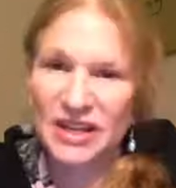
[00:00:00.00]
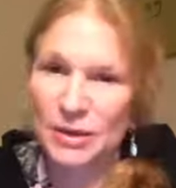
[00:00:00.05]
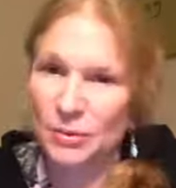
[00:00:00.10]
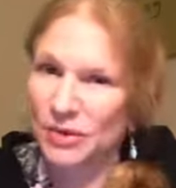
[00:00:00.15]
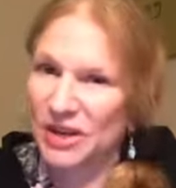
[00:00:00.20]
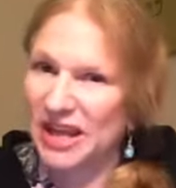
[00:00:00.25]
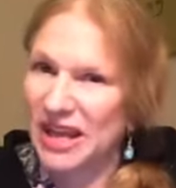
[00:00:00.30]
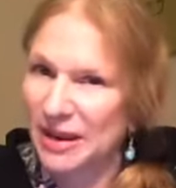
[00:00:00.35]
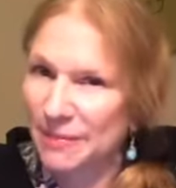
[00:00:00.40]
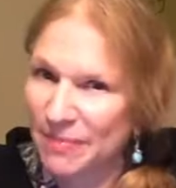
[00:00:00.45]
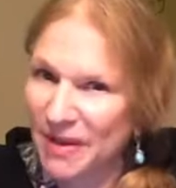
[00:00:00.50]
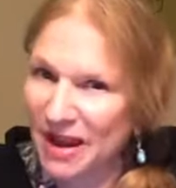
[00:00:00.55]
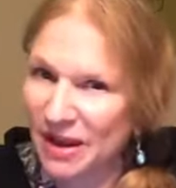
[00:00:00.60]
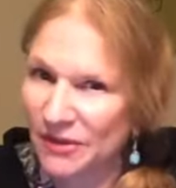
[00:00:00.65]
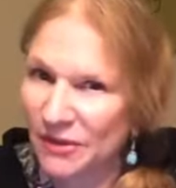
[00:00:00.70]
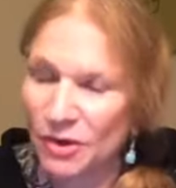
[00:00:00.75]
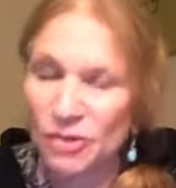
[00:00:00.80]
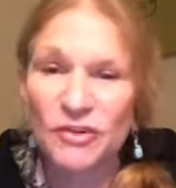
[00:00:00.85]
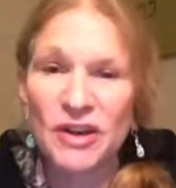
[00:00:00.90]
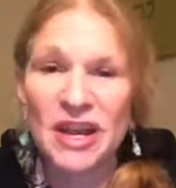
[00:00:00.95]
and we get it back
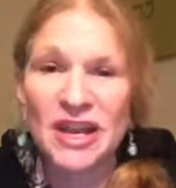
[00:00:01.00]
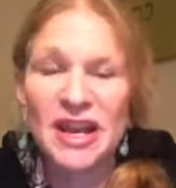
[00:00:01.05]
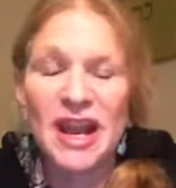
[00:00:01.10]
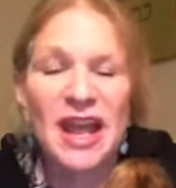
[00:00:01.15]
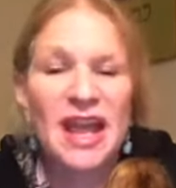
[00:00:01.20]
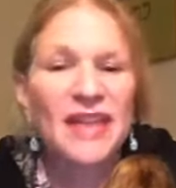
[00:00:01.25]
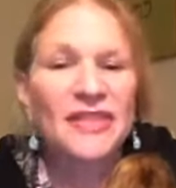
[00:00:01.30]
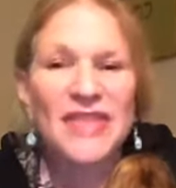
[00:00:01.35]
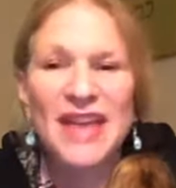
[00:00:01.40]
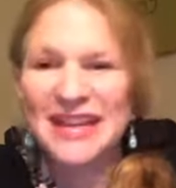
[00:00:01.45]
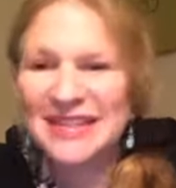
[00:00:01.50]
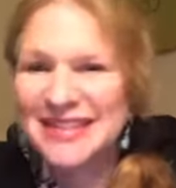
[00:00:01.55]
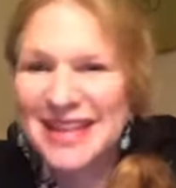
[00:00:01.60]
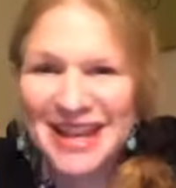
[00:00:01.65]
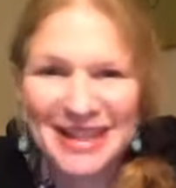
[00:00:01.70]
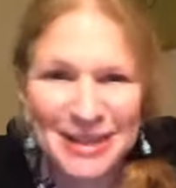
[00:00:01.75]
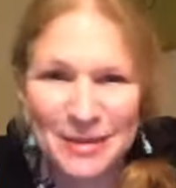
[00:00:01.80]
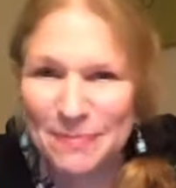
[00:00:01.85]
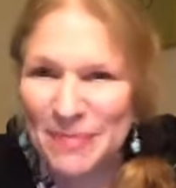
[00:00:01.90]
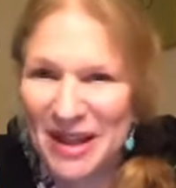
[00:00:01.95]
on the grid, that's
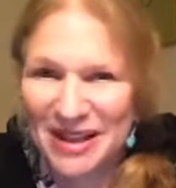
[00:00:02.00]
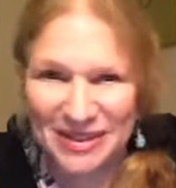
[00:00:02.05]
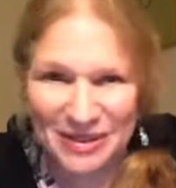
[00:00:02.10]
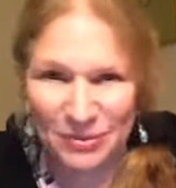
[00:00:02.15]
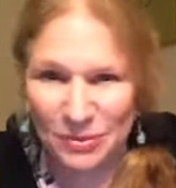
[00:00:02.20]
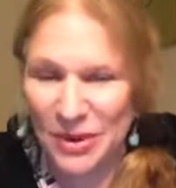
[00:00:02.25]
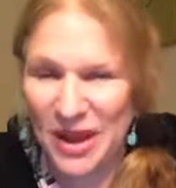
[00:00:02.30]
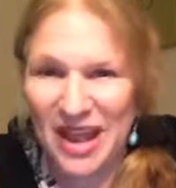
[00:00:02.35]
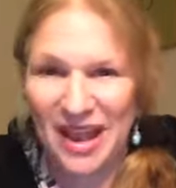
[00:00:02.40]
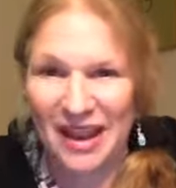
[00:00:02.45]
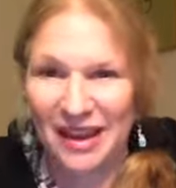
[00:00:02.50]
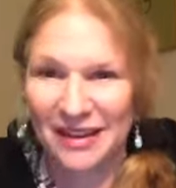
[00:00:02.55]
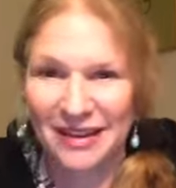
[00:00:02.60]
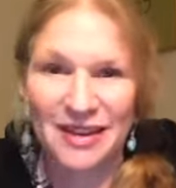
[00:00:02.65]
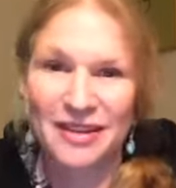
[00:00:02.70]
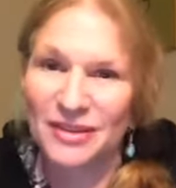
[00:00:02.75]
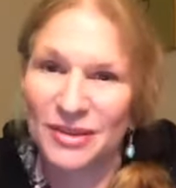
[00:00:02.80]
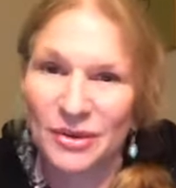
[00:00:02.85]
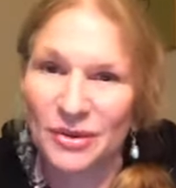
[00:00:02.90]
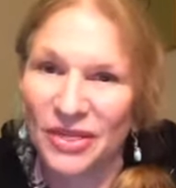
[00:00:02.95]
not the best way
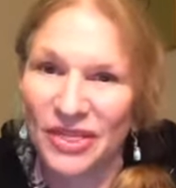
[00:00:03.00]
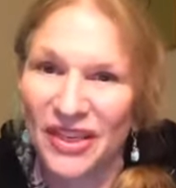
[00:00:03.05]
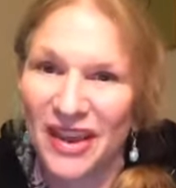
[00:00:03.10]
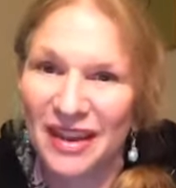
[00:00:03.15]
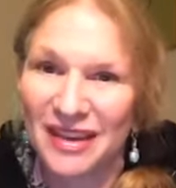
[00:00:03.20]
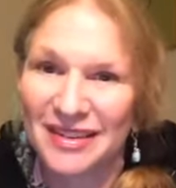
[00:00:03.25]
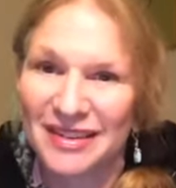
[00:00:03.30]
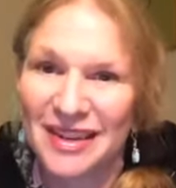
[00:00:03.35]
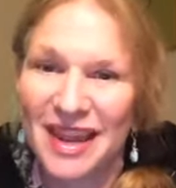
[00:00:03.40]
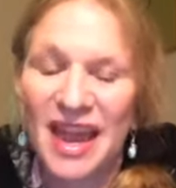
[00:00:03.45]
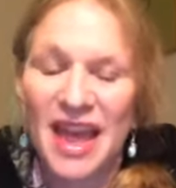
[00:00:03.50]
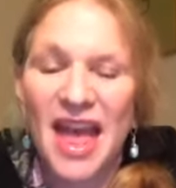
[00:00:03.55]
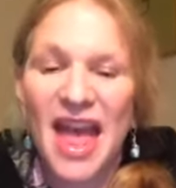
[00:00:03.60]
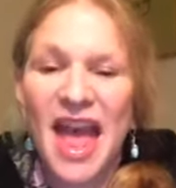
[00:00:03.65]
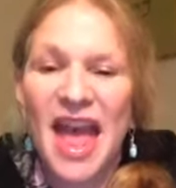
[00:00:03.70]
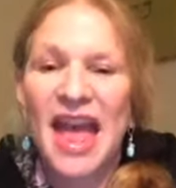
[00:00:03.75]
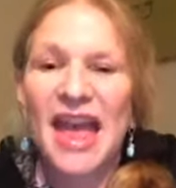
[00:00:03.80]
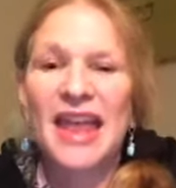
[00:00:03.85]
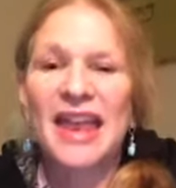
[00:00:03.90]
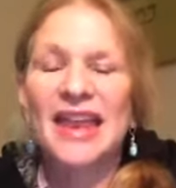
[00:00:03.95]
to do things.
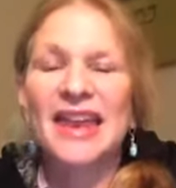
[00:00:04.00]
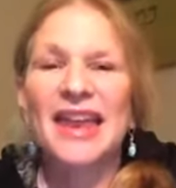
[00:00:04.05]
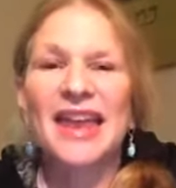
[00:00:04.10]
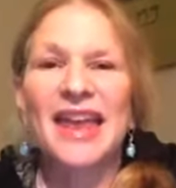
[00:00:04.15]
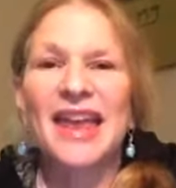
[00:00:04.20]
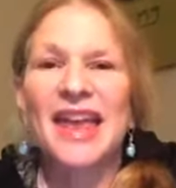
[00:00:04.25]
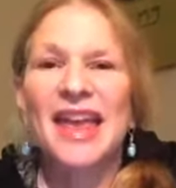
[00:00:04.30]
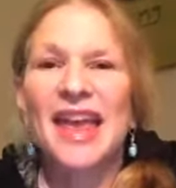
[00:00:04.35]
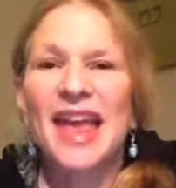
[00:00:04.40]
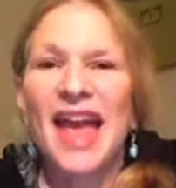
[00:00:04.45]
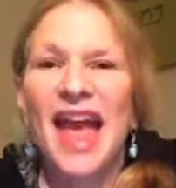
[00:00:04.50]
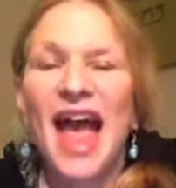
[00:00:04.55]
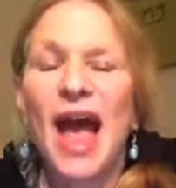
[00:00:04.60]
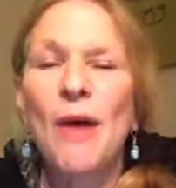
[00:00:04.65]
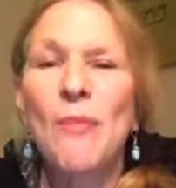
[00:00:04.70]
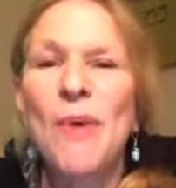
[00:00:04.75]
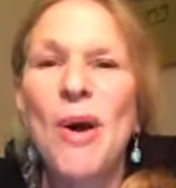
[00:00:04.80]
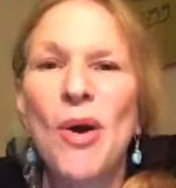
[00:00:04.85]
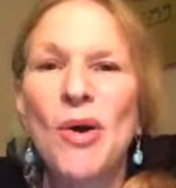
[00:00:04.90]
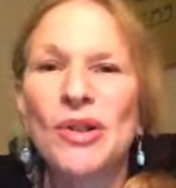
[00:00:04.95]
And
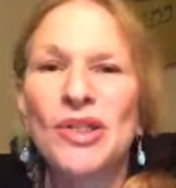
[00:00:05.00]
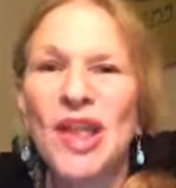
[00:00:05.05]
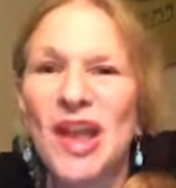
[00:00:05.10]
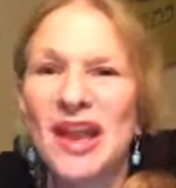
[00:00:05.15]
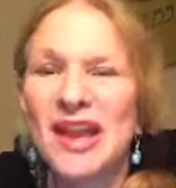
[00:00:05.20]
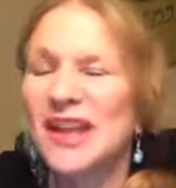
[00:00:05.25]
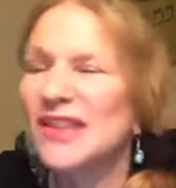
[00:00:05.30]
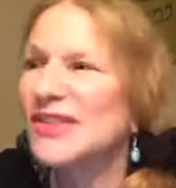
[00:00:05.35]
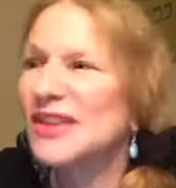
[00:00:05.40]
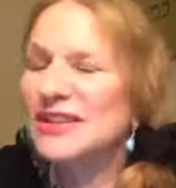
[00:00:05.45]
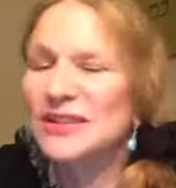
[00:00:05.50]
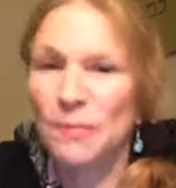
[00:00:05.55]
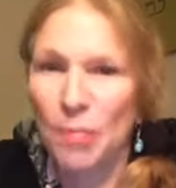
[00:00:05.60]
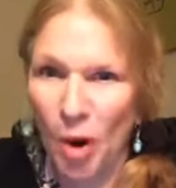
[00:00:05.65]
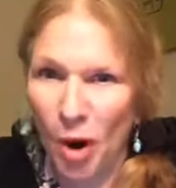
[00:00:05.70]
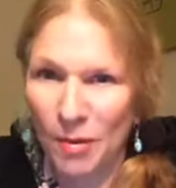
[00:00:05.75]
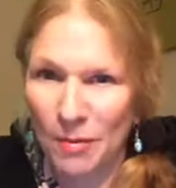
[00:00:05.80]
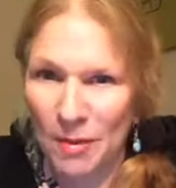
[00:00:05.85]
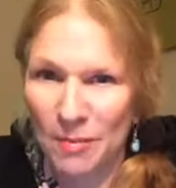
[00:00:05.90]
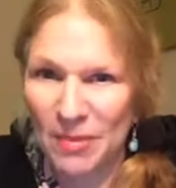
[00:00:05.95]
how about like these
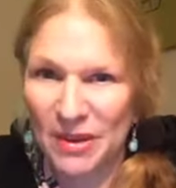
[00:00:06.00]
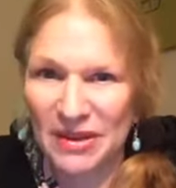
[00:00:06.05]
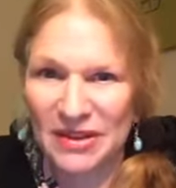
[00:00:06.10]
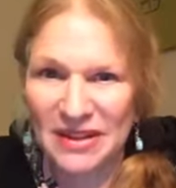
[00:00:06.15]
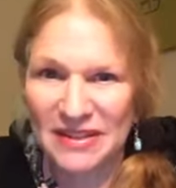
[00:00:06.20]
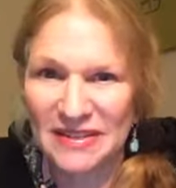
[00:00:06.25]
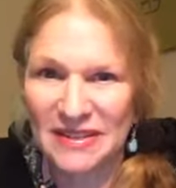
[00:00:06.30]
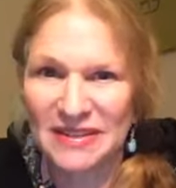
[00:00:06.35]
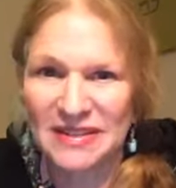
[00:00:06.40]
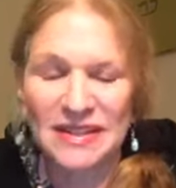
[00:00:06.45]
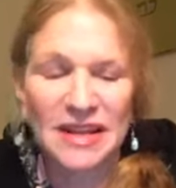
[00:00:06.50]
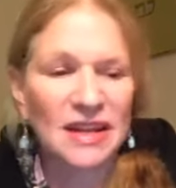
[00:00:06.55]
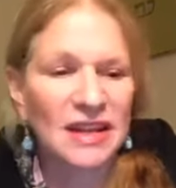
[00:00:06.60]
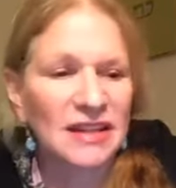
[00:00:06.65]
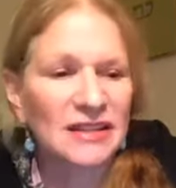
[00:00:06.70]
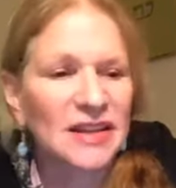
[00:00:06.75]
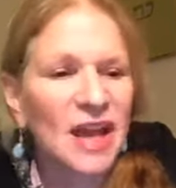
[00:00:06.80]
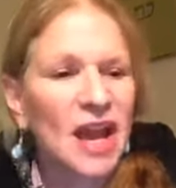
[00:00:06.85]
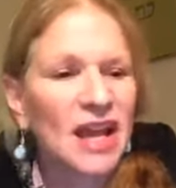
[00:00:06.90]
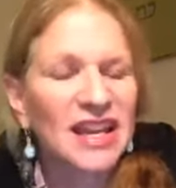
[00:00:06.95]
apartment buildings in
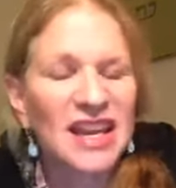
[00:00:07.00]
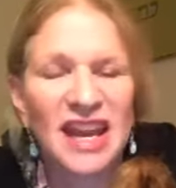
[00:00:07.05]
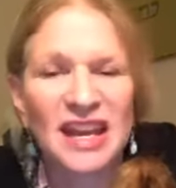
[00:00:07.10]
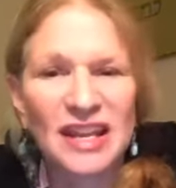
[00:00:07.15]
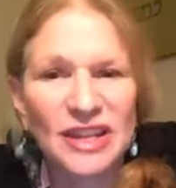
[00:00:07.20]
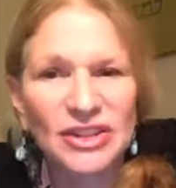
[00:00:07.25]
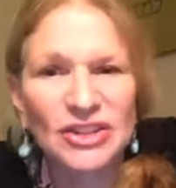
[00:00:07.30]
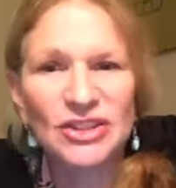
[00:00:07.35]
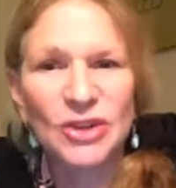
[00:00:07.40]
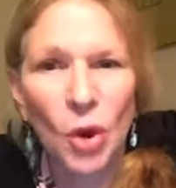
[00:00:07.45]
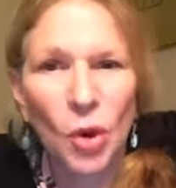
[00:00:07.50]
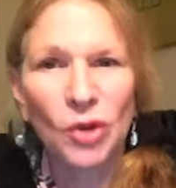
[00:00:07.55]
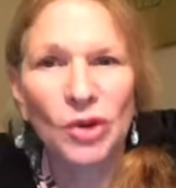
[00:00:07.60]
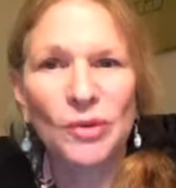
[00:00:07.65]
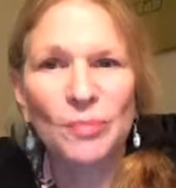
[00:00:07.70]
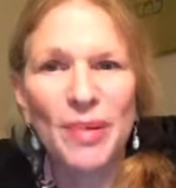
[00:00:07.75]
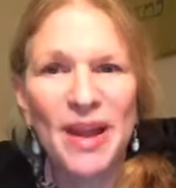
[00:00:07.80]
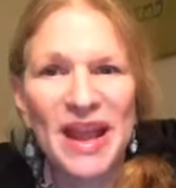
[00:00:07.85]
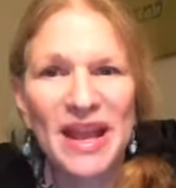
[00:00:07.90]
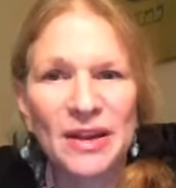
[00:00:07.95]
cities? Getting
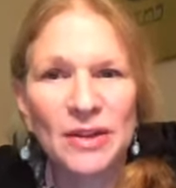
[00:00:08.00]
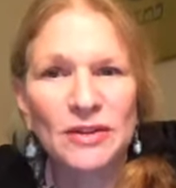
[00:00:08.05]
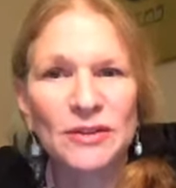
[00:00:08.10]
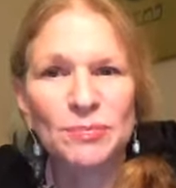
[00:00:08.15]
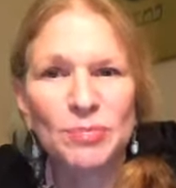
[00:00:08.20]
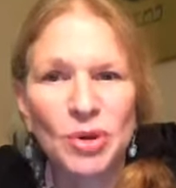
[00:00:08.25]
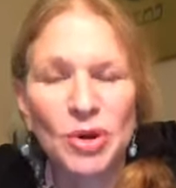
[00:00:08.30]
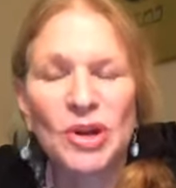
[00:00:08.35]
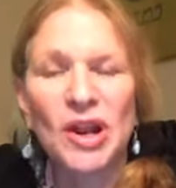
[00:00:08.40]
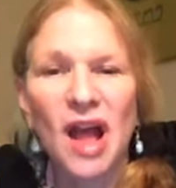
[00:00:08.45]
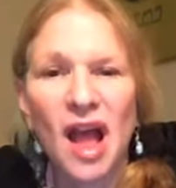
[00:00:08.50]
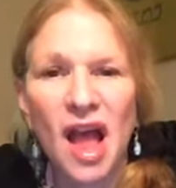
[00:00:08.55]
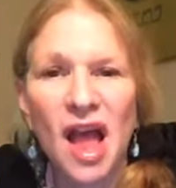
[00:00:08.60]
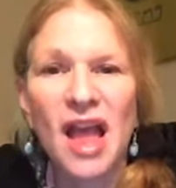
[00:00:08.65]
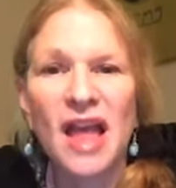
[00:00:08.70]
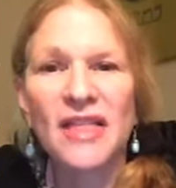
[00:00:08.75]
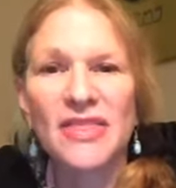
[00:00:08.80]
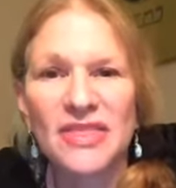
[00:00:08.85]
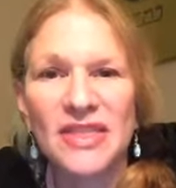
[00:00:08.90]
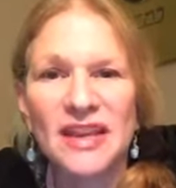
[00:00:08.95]
solar panels put
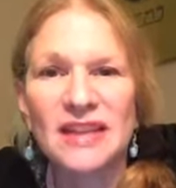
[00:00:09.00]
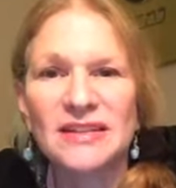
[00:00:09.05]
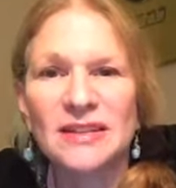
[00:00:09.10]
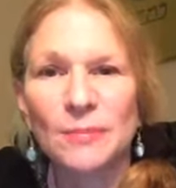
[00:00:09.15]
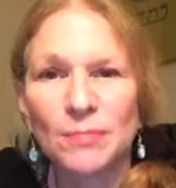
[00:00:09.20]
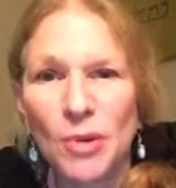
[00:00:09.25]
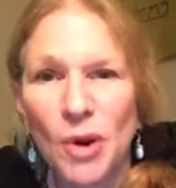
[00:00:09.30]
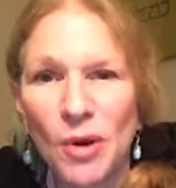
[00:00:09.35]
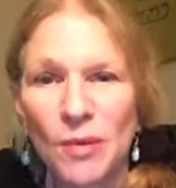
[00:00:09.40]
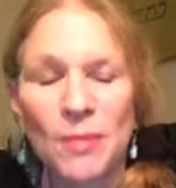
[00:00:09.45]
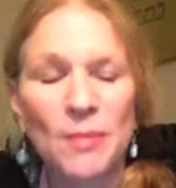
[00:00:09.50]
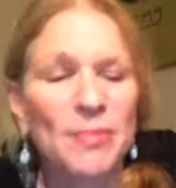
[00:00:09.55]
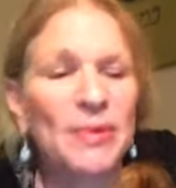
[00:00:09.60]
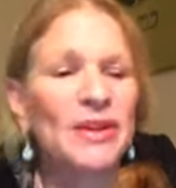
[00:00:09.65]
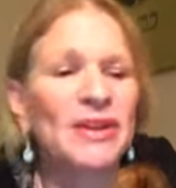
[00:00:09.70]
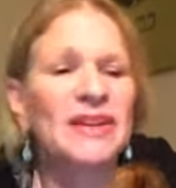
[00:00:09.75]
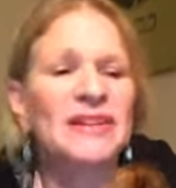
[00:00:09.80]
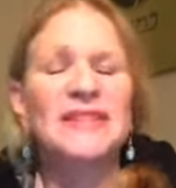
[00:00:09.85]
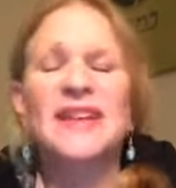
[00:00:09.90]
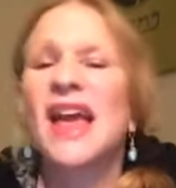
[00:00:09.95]
on these apartment
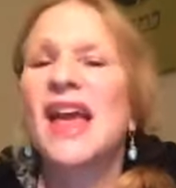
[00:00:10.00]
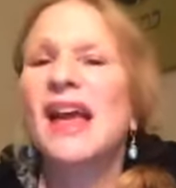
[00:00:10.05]
buildings